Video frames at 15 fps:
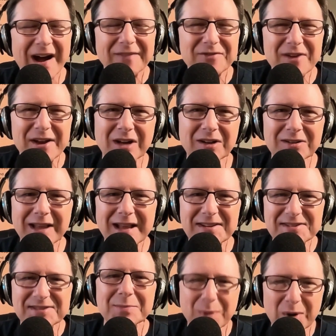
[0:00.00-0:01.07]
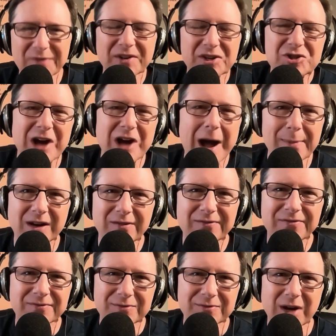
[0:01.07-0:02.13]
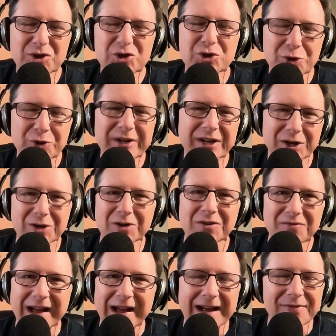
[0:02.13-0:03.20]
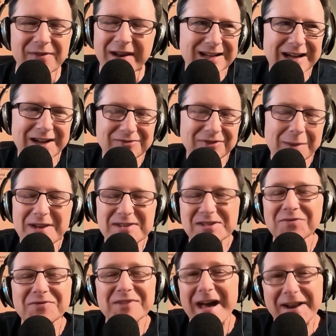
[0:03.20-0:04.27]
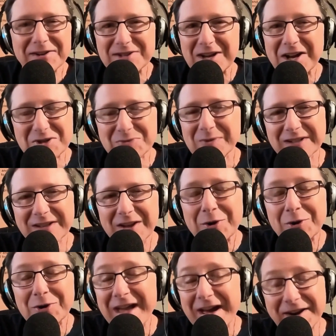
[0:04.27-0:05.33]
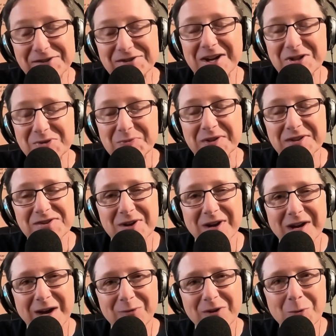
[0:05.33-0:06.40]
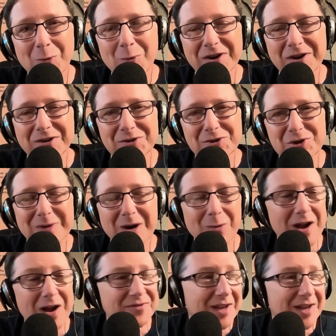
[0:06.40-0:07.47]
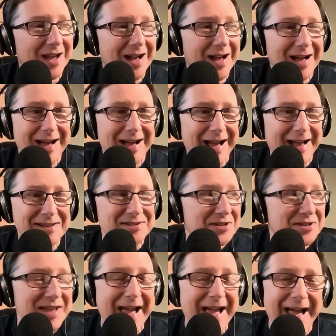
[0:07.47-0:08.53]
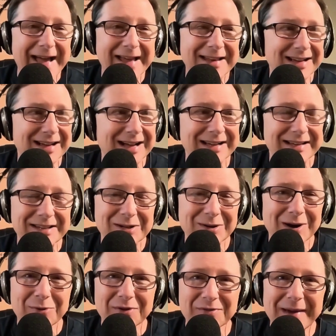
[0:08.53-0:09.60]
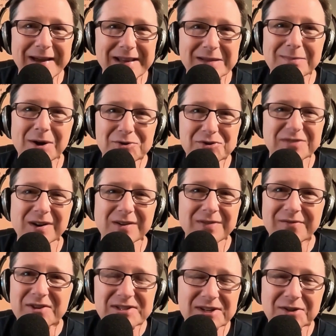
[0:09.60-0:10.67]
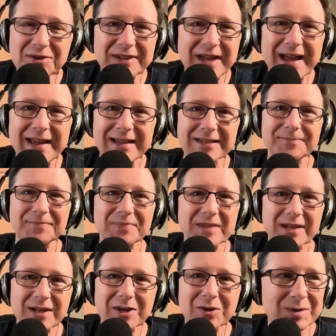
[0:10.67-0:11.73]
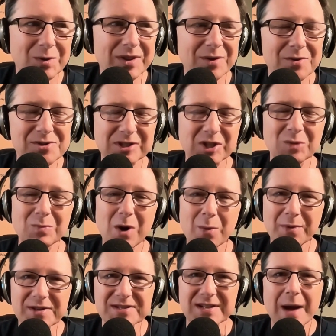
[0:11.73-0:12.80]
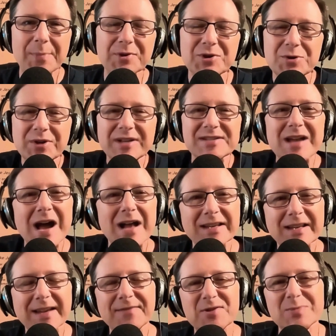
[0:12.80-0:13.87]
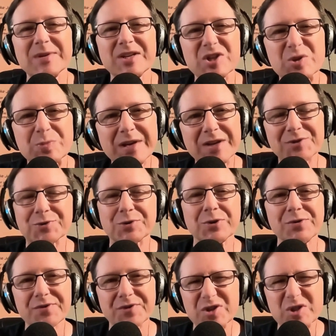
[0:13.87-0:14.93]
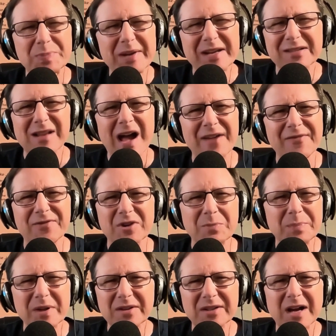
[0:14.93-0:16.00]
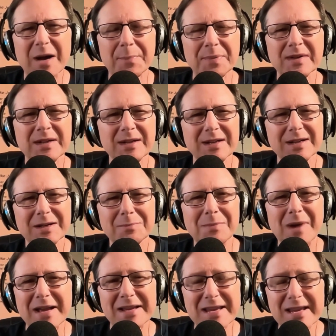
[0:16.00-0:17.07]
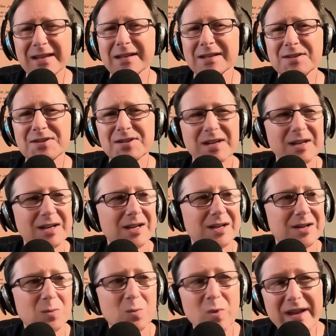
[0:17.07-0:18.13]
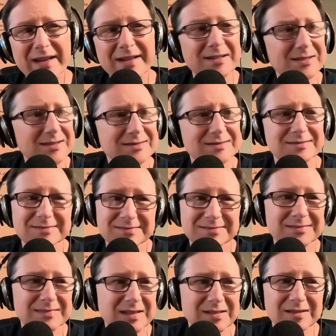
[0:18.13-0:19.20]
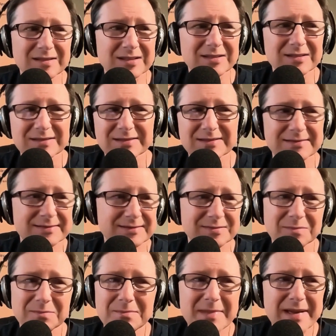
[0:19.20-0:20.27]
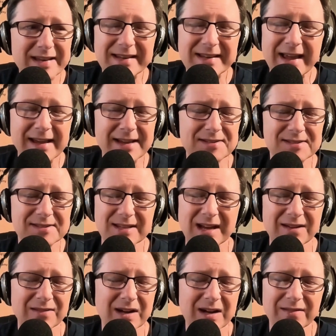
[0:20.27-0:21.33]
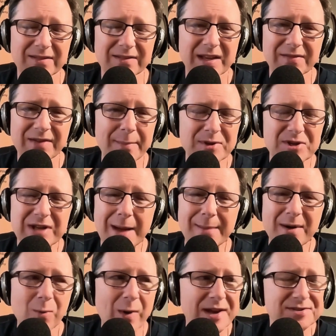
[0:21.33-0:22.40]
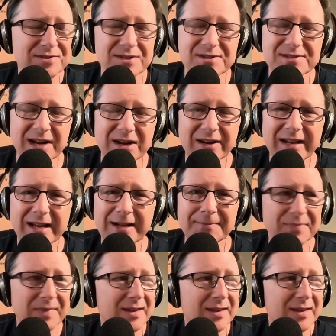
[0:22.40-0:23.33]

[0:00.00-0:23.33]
I've done a less than perfect job of assuring her of that, then I've let myself down as a husband, let her down as a husband. So I really wanted to assure my wife. As a dad, I would have made the most of every single day. What are those little moments and opportunities God gives me to speak truth or to speak life or to build up my kids, when many days I think of how much time I wasted staring